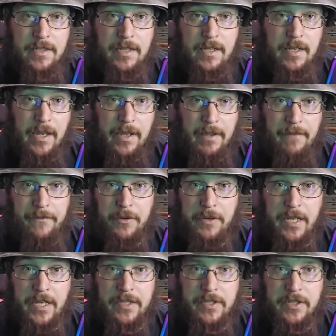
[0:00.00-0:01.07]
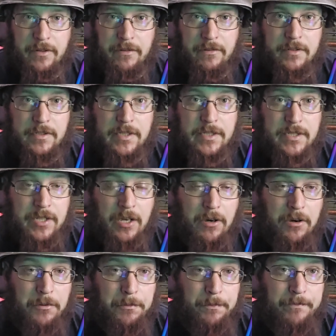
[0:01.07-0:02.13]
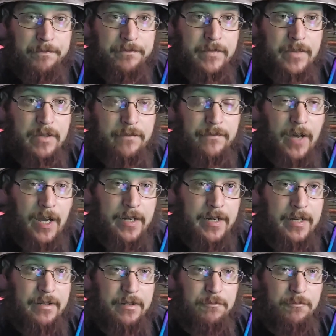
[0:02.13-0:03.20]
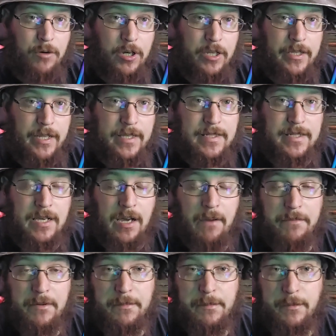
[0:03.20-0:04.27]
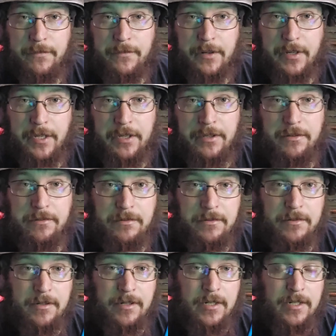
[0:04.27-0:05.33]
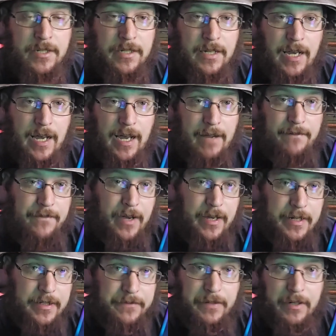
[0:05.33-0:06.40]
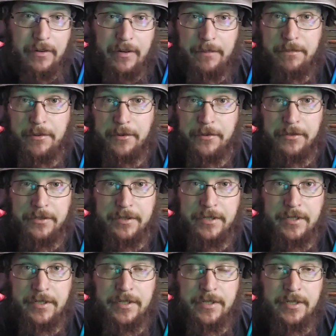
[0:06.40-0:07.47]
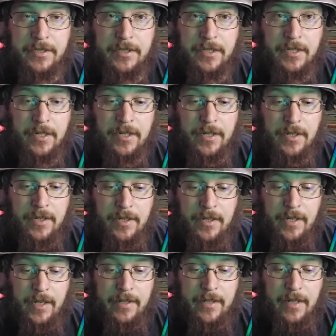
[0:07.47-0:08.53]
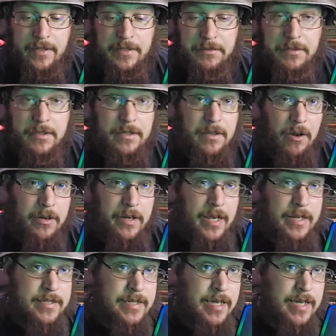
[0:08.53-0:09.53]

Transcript: if you need to. So finding one that's comfortable for you, I find is very important. And our next